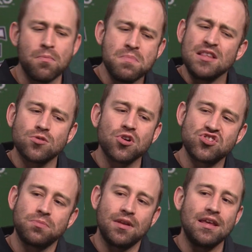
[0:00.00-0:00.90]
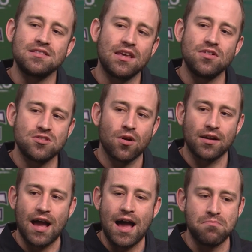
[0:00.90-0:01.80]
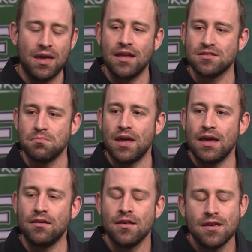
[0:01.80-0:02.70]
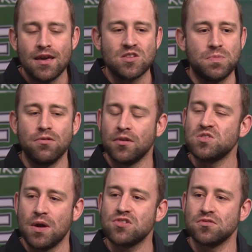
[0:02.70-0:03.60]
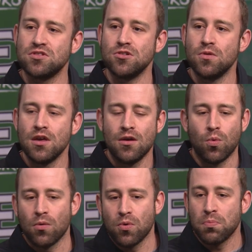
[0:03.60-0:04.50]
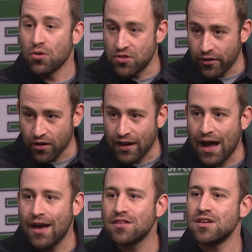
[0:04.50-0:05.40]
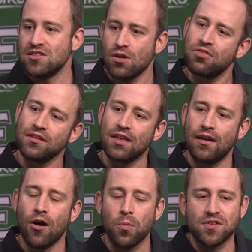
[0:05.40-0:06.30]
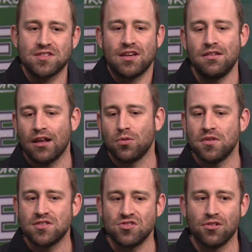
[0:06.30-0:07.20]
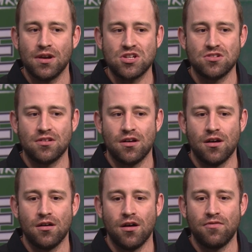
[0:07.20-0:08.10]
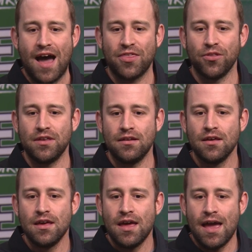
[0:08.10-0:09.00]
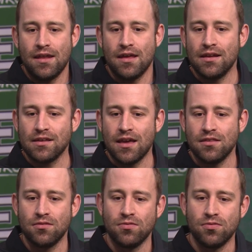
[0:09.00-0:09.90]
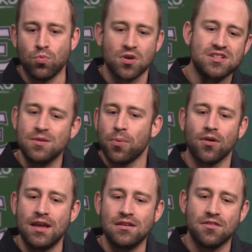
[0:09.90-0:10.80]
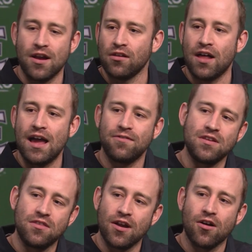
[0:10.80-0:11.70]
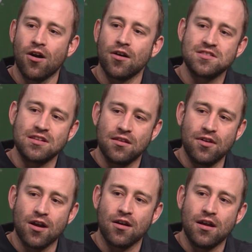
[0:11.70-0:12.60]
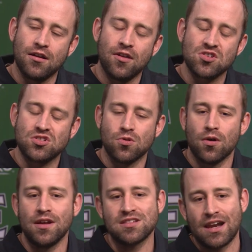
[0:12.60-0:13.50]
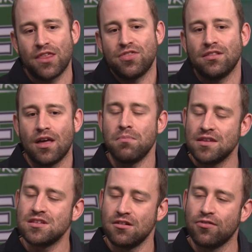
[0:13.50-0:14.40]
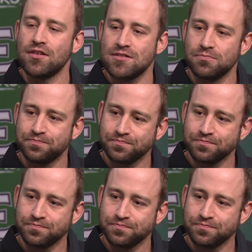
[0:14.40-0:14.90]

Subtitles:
mentorship that he's given to our guy, man to man, has been really special too. We're both younger guys, and so I think that helps us connect with this generation of athlete, and we're deeper into their life, into their hearts, into their stories, and I think that makes a difference.